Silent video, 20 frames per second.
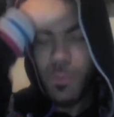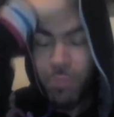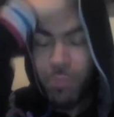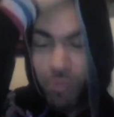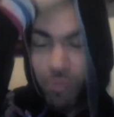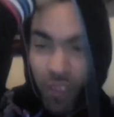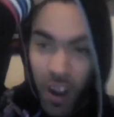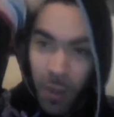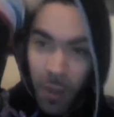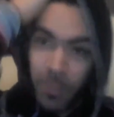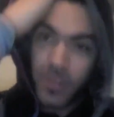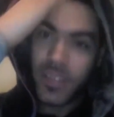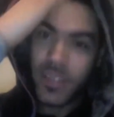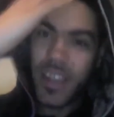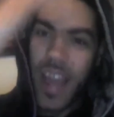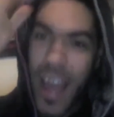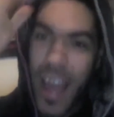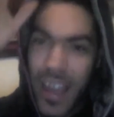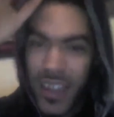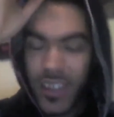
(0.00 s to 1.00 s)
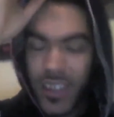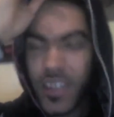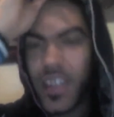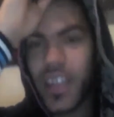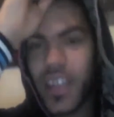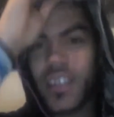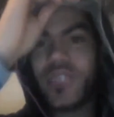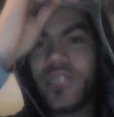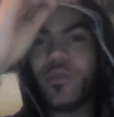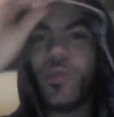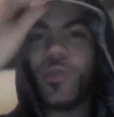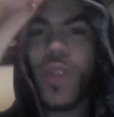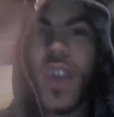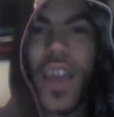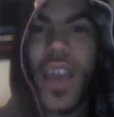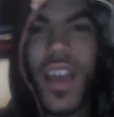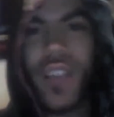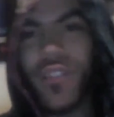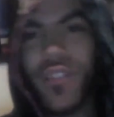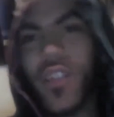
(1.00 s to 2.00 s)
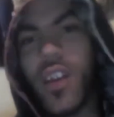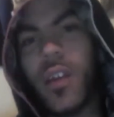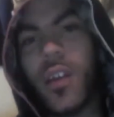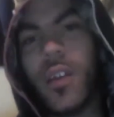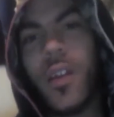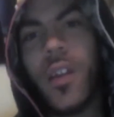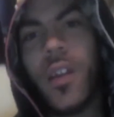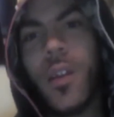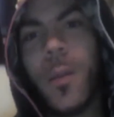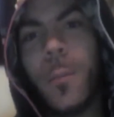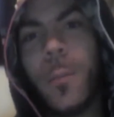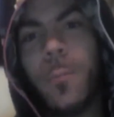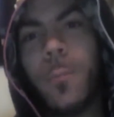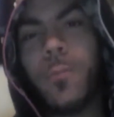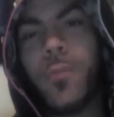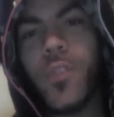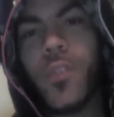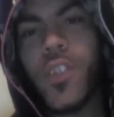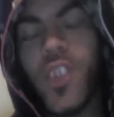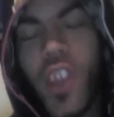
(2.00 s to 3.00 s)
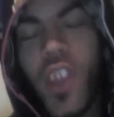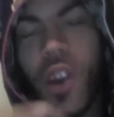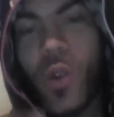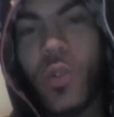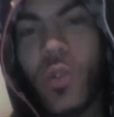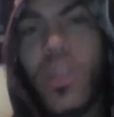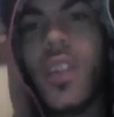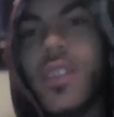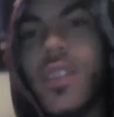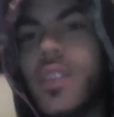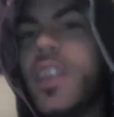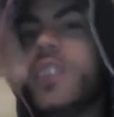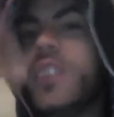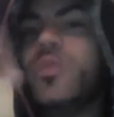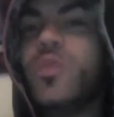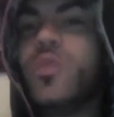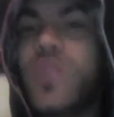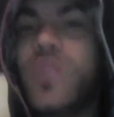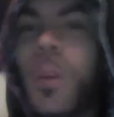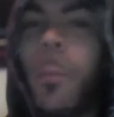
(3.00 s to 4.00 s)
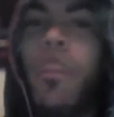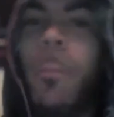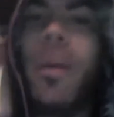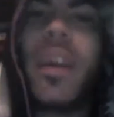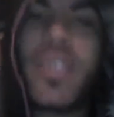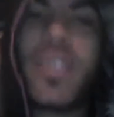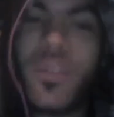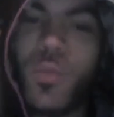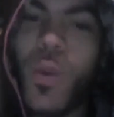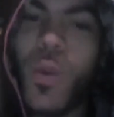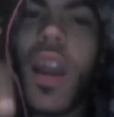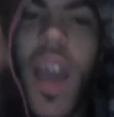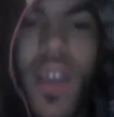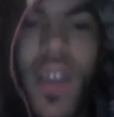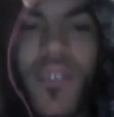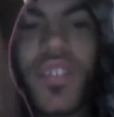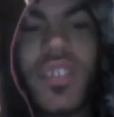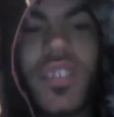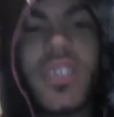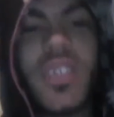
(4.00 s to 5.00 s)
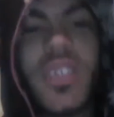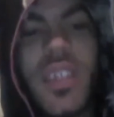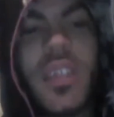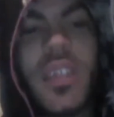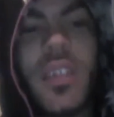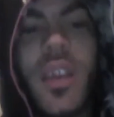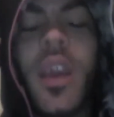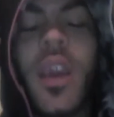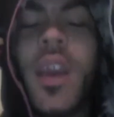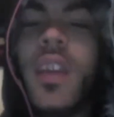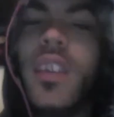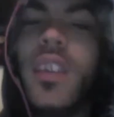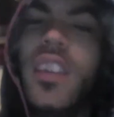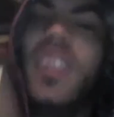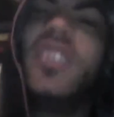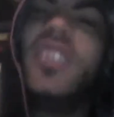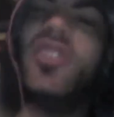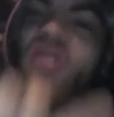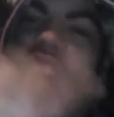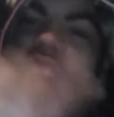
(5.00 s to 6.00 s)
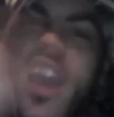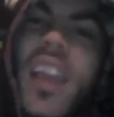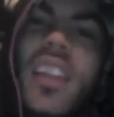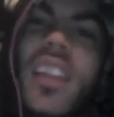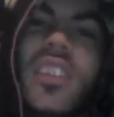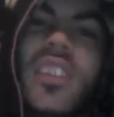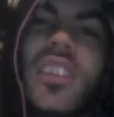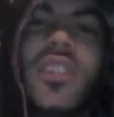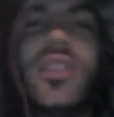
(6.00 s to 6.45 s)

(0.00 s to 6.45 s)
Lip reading: props, antics, whatever. This was the best one I ever seen. This changed